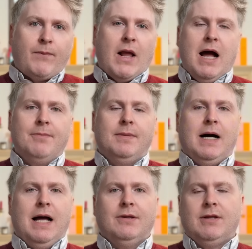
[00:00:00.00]

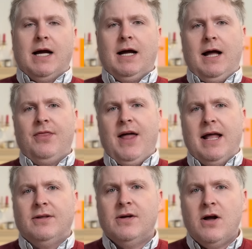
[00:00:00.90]
And
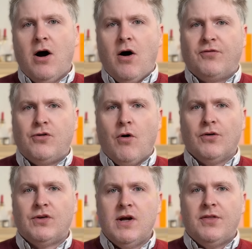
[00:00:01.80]
then, of
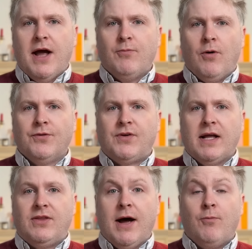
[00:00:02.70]
course, they
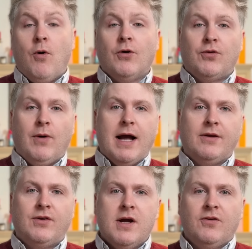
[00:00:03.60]
wanted their
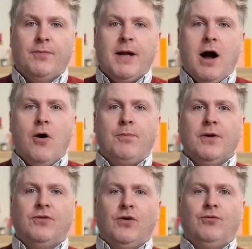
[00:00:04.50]
waterways to be
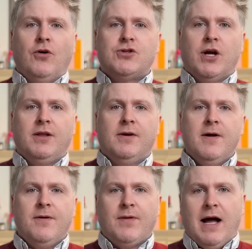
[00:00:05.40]
open to Russian
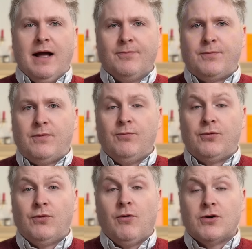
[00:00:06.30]

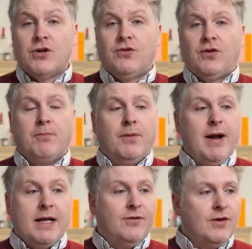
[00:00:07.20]

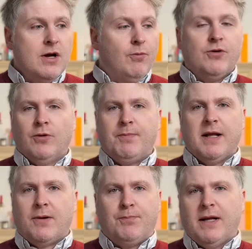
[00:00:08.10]
submarines, which would have been
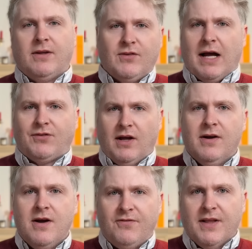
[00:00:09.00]
a complete disaster
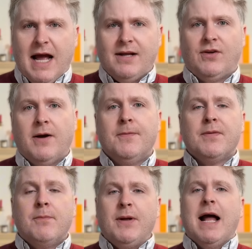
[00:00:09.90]
for NATO.
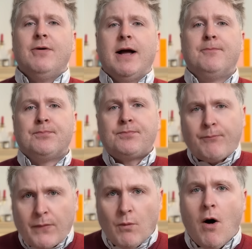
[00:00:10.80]
But anyway,
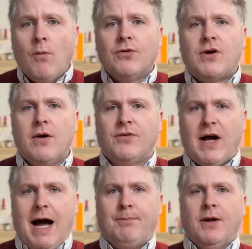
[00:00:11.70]
what was going to
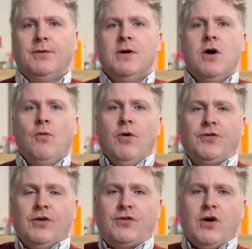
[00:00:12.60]
happen
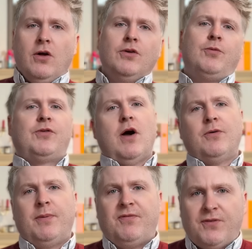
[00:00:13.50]
was that Scotland was going
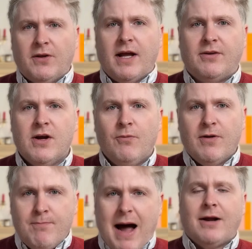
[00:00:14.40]
to be flooded
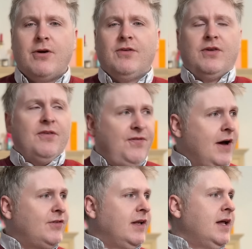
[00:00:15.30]
with migrants, and the
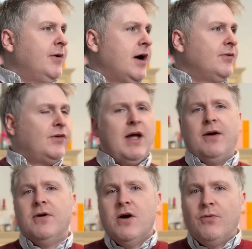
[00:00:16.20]
first thing they were going to
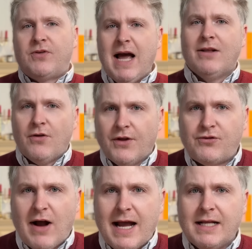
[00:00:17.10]
do was get on the
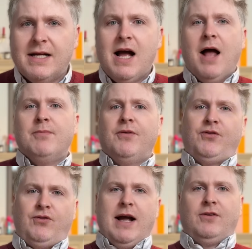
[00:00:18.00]
train and move
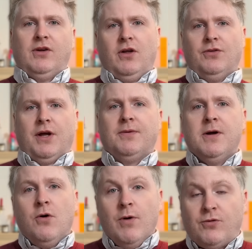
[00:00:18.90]
straight to London,
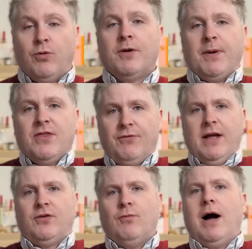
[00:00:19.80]
which would have been the
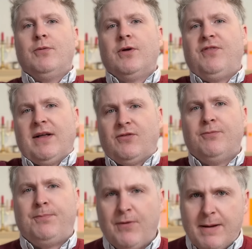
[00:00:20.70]
reason why we would have had to
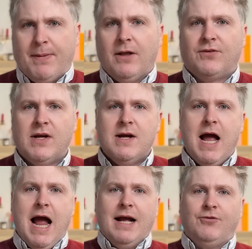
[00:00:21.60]
have rebuilt
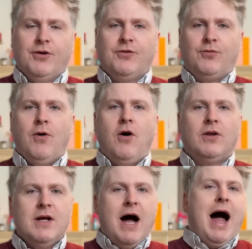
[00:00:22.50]
Hadrian's
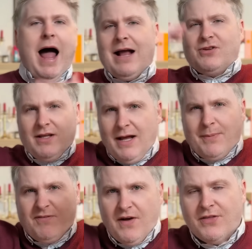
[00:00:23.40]
Wall, actually a little
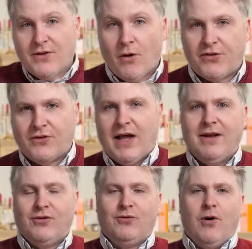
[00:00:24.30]
bit further north, because
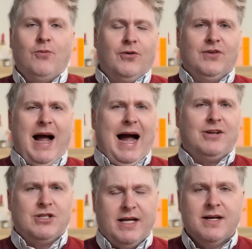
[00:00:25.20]
Hadrian's Wall wasn't
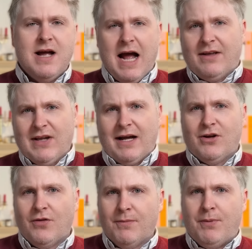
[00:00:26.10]
actually exactly
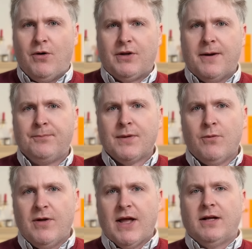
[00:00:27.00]
on the border
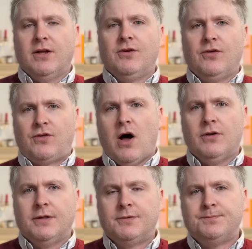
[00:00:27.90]
with England and
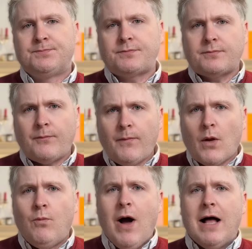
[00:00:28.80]
Scotland.
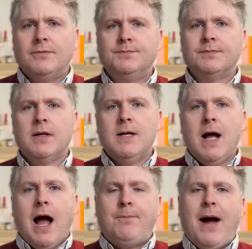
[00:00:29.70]
Well,
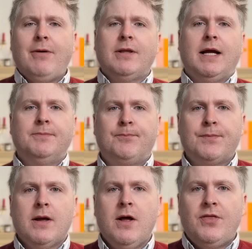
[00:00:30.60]
apparently,
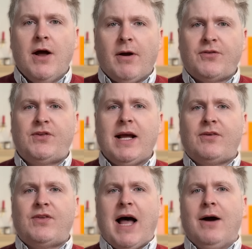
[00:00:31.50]
there are
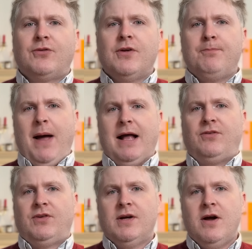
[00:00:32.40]
6,000
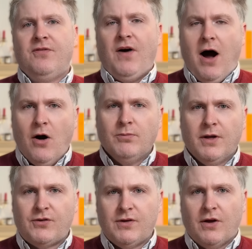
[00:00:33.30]
beds for
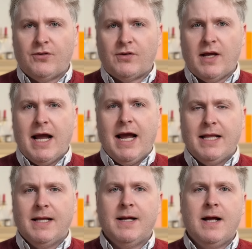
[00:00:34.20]
homelessness
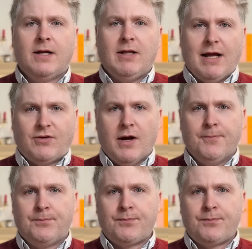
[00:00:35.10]
in Glasgow,